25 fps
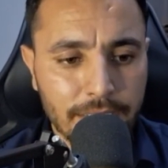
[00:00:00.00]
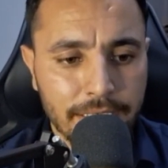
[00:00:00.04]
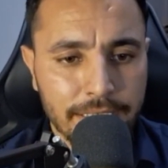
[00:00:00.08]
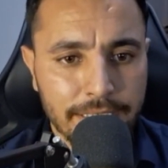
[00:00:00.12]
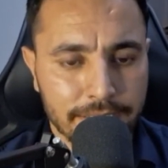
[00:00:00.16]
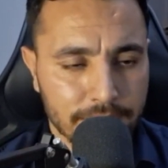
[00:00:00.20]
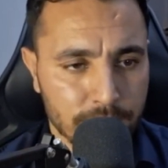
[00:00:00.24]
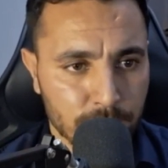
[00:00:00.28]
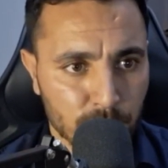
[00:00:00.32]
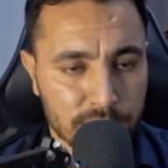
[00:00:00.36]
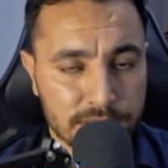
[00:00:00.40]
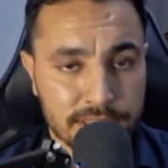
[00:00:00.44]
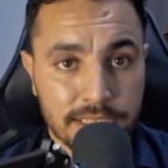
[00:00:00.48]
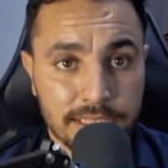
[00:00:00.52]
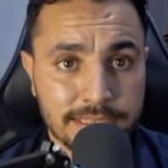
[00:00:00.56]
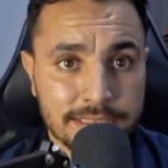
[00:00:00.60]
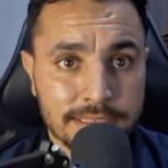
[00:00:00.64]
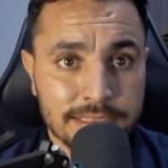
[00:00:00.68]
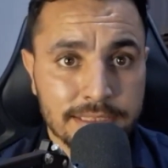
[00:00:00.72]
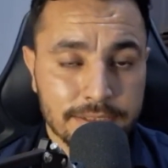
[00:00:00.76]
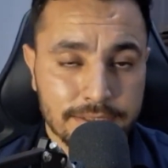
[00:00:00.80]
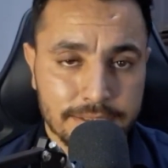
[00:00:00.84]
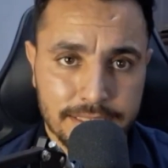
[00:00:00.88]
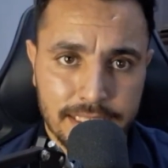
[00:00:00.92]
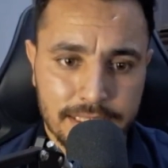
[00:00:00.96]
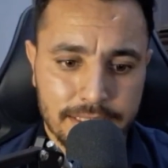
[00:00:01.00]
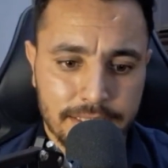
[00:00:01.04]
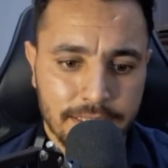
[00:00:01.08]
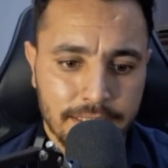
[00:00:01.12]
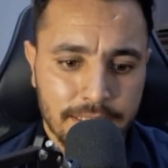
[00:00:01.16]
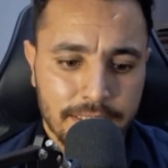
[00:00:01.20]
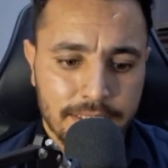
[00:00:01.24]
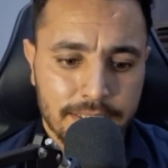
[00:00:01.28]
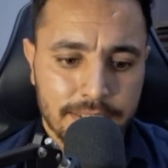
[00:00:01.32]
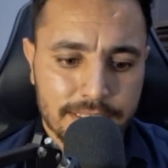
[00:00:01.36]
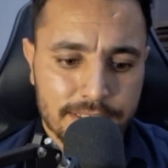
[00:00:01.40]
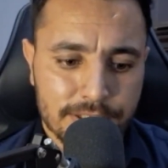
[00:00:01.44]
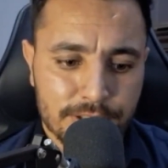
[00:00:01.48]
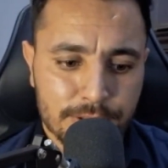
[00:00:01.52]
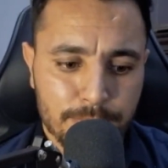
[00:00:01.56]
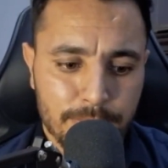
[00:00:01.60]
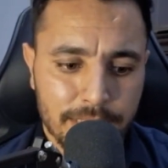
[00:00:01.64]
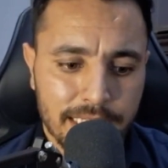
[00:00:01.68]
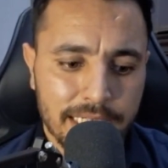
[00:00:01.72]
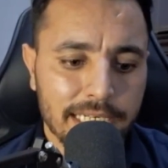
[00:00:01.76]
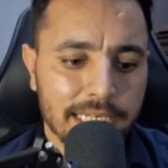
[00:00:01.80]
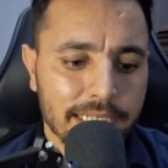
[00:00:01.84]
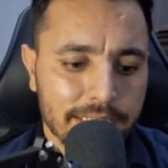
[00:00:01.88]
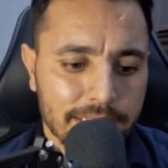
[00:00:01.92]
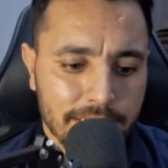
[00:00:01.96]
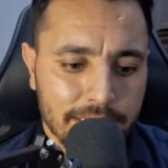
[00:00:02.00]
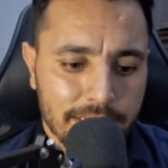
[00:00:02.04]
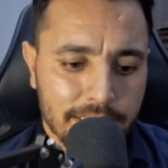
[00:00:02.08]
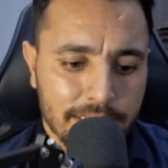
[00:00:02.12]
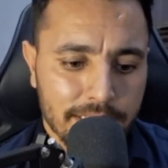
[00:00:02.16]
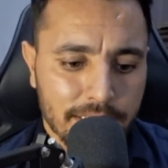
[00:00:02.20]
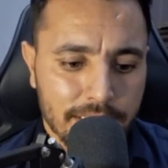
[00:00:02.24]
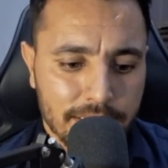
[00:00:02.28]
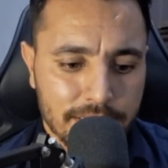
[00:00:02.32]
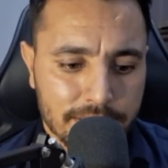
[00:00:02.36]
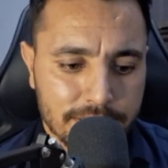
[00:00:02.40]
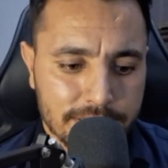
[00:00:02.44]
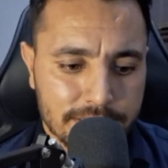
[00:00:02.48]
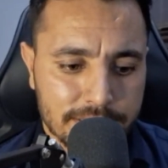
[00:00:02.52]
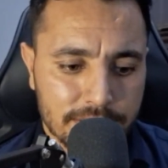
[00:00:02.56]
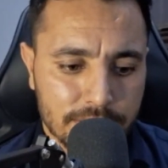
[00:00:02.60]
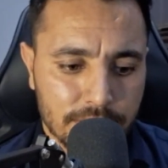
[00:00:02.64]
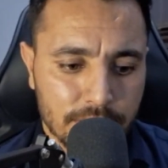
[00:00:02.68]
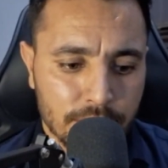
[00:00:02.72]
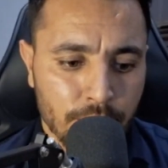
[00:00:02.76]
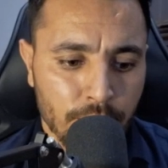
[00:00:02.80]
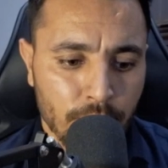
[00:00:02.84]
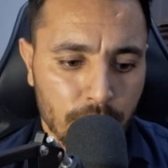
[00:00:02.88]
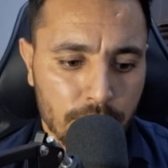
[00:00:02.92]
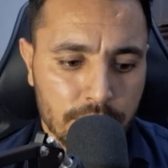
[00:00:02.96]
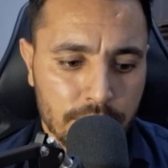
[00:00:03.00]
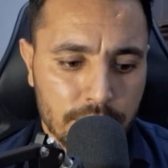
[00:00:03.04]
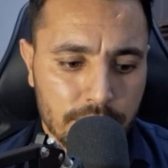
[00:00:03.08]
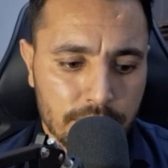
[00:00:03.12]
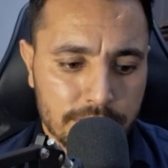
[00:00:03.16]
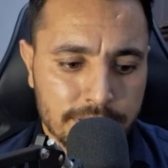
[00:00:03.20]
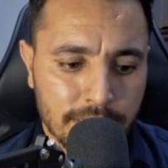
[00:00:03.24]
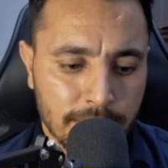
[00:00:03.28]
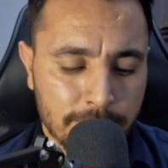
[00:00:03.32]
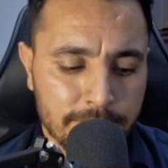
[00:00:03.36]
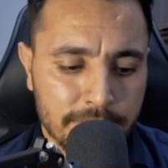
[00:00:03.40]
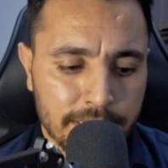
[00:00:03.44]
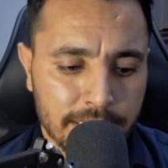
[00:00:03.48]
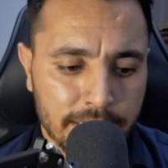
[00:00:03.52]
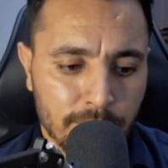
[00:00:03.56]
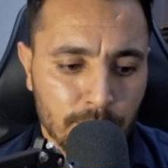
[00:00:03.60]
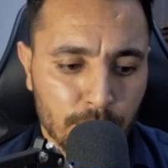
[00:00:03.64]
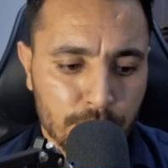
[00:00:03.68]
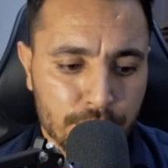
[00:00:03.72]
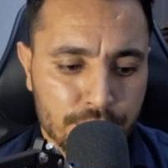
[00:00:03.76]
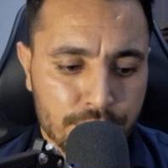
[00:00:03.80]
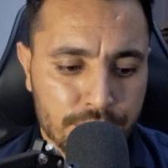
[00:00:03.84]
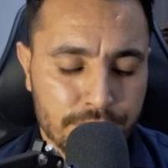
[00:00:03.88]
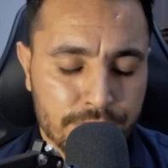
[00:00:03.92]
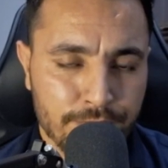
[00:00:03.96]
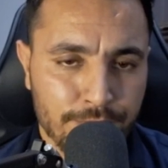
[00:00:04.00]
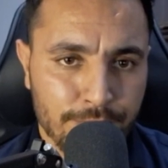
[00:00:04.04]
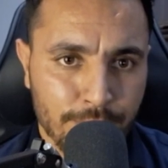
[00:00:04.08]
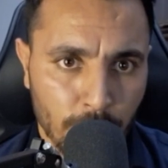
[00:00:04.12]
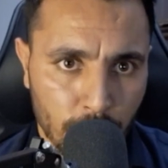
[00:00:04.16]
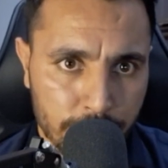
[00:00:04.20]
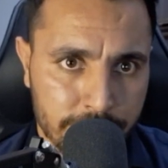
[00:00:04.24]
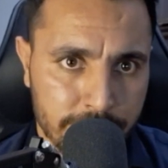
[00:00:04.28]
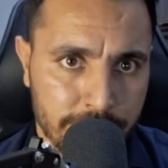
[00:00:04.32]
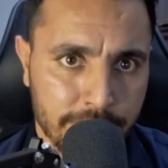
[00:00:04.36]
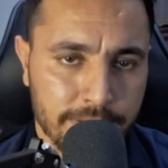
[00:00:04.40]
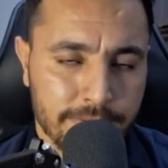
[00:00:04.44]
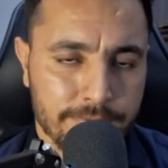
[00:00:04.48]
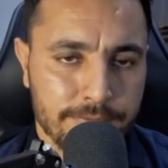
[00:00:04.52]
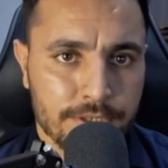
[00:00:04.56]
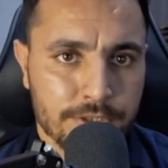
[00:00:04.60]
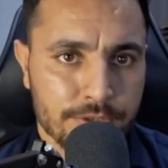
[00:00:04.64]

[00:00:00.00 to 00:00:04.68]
And it was considered that this planet is not something which is floating,